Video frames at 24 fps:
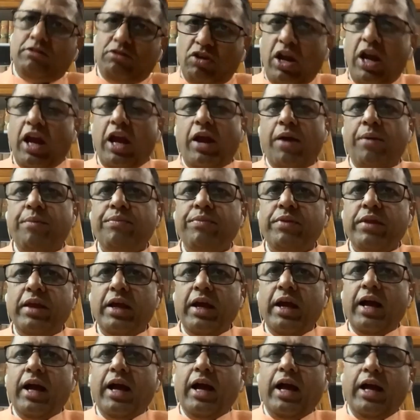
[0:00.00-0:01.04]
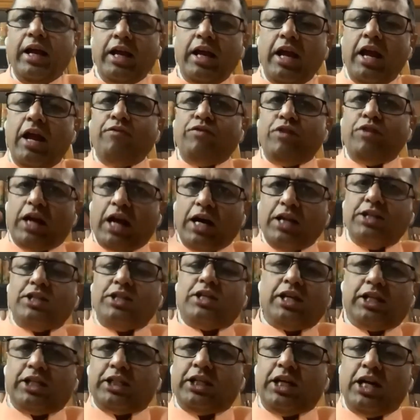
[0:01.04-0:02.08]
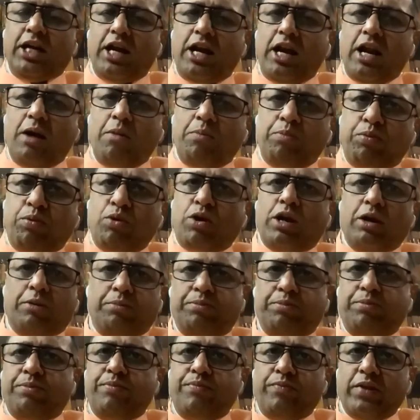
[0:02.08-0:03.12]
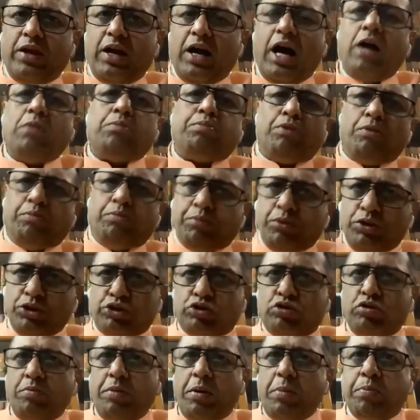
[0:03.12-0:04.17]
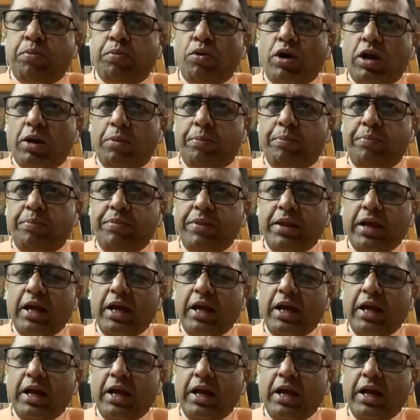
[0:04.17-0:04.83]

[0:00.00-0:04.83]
Three, if the construction put up or proposed to be put up